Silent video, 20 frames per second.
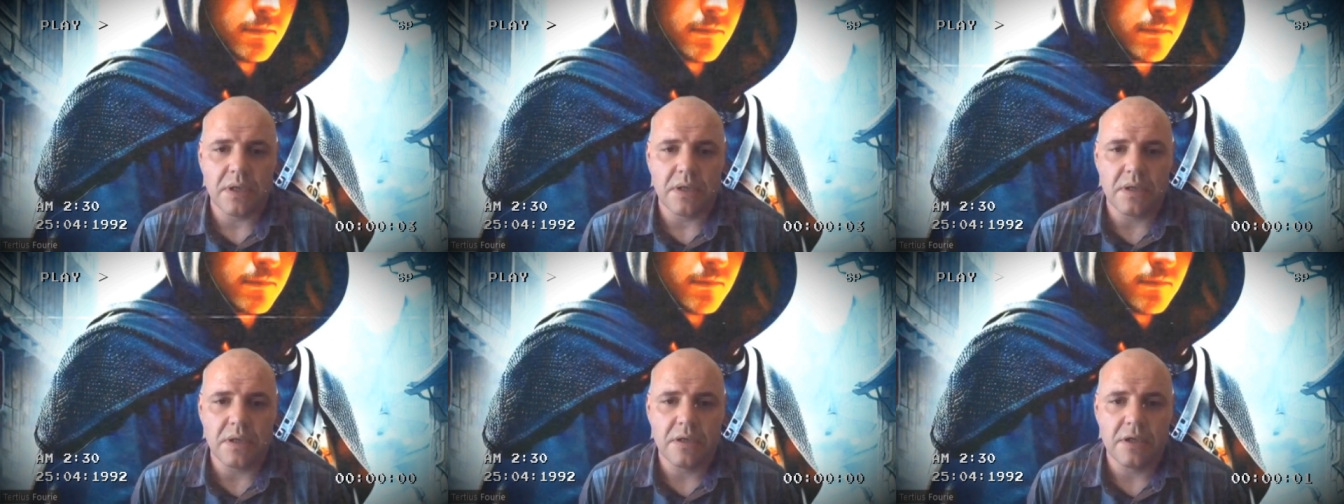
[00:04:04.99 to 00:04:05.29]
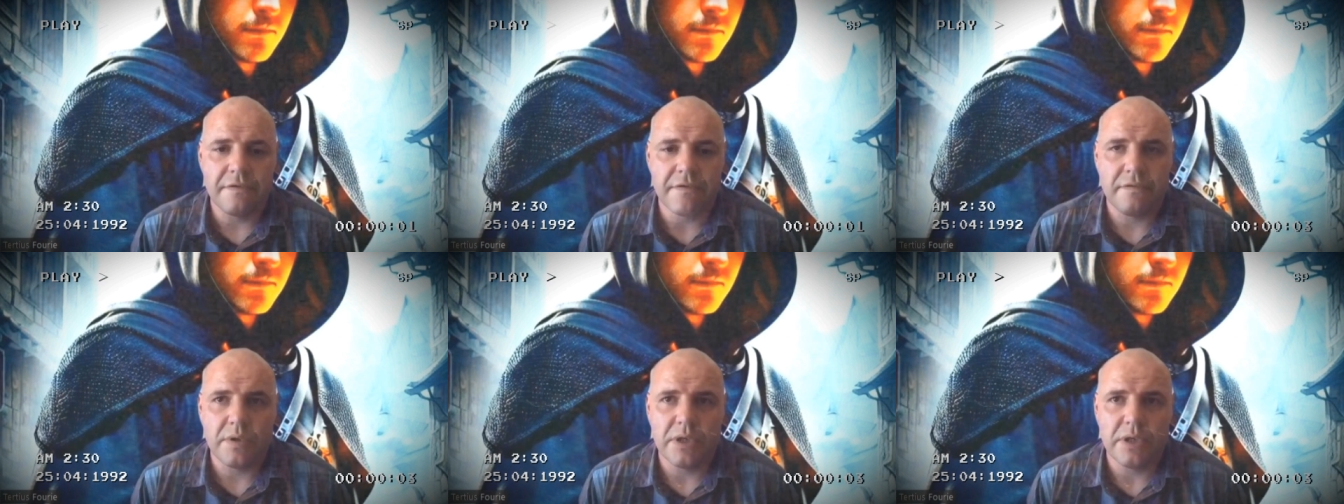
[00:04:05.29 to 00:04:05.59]

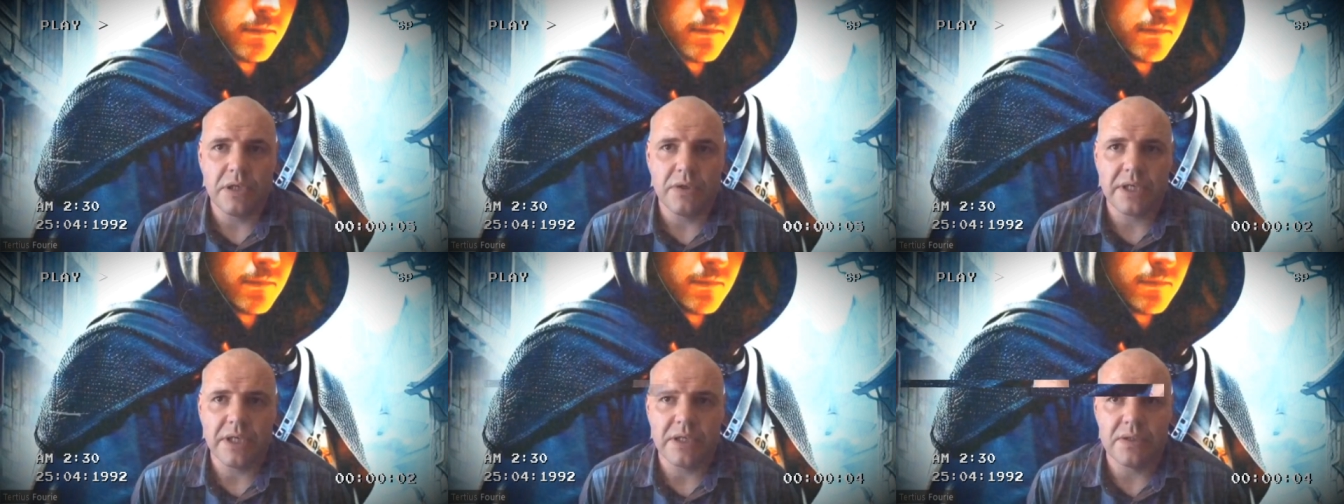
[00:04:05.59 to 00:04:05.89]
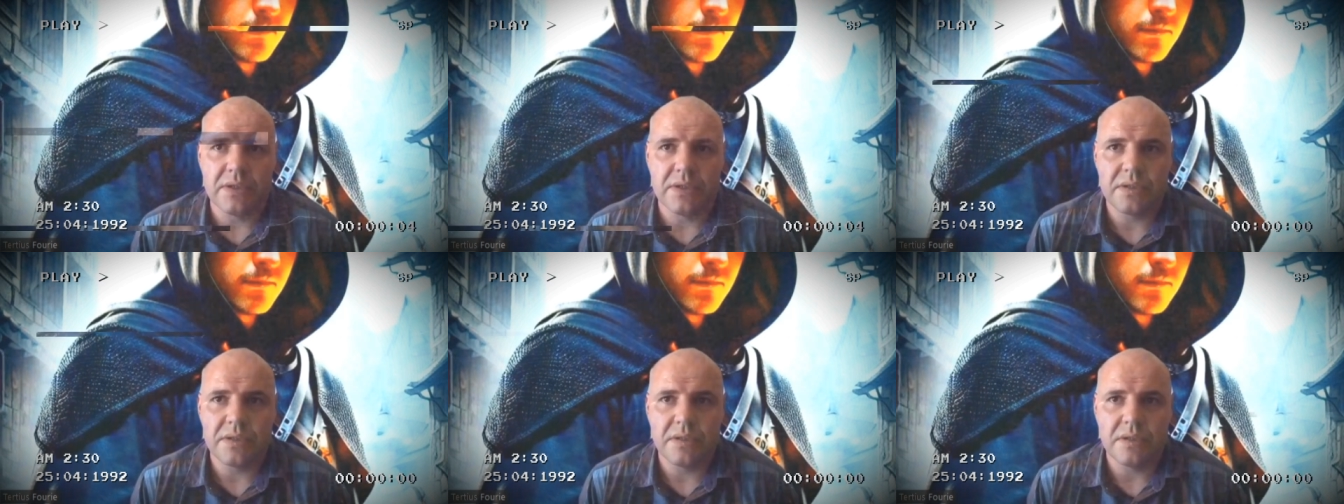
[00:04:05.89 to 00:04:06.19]
Uh, if we look
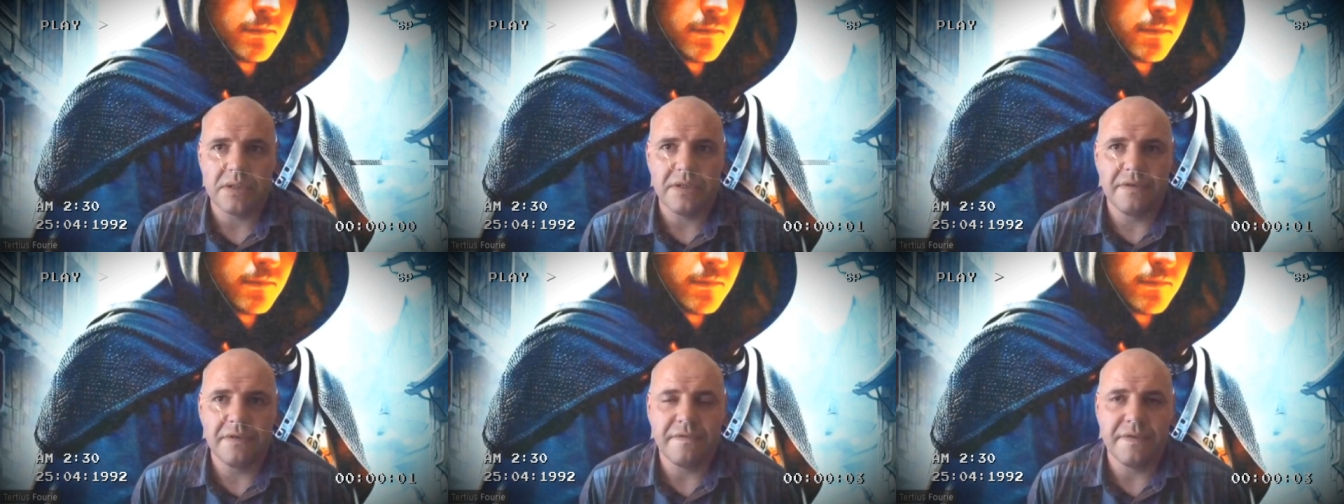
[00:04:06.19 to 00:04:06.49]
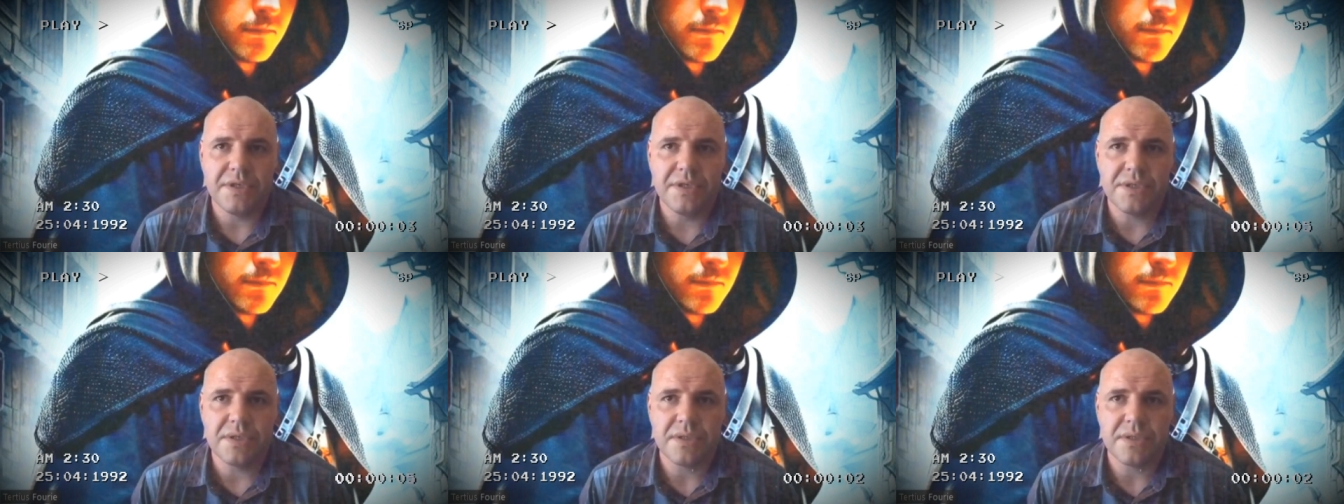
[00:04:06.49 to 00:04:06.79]
at
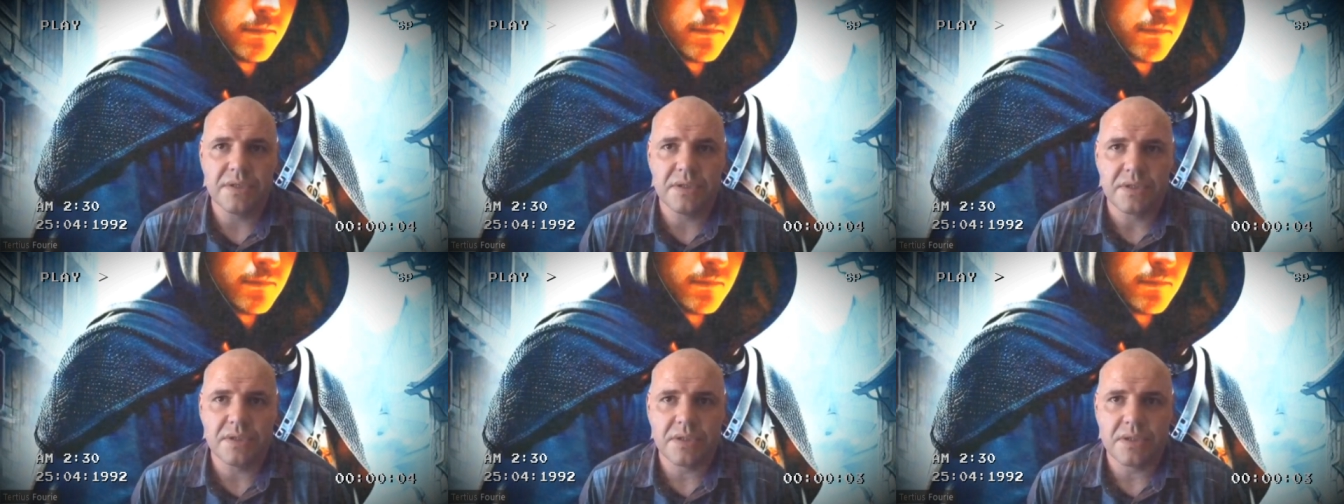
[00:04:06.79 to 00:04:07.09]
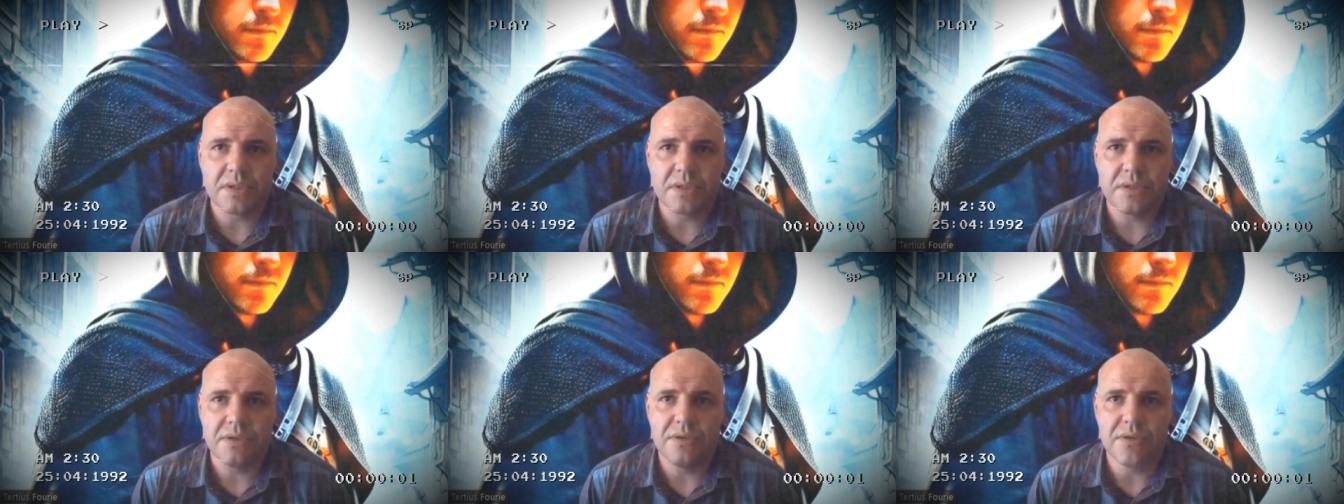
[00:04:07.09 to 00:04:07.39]

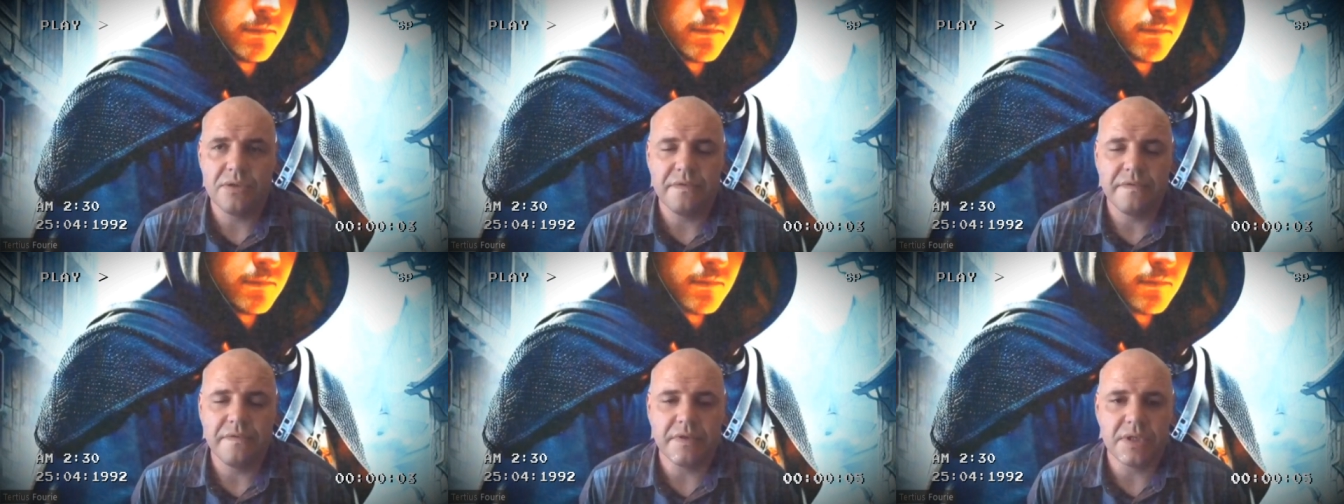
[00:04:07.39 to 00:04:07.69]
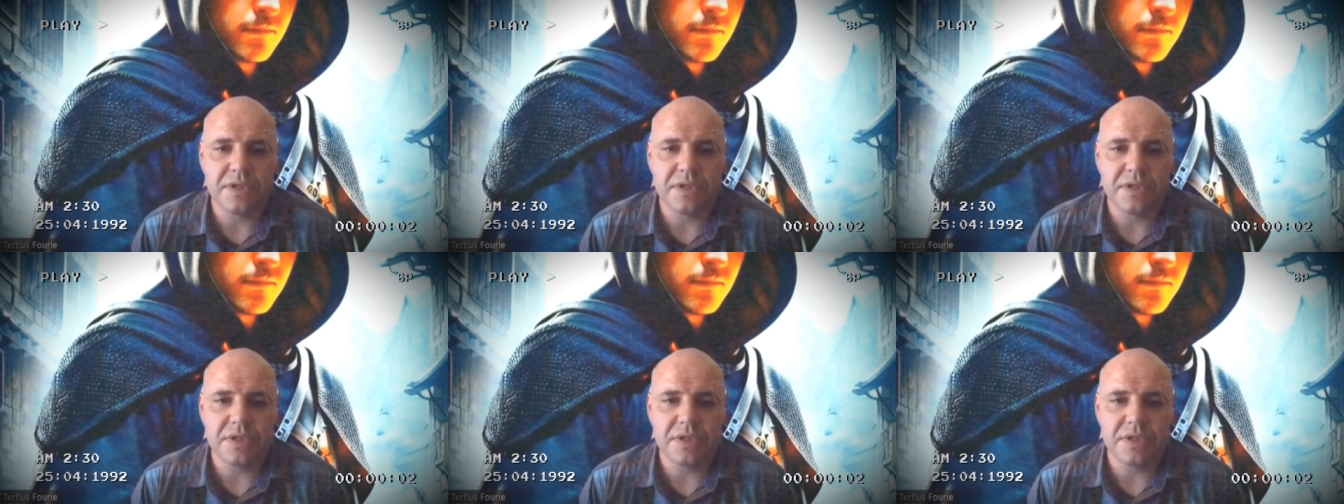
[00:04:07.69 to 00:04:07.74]
Ephesians two,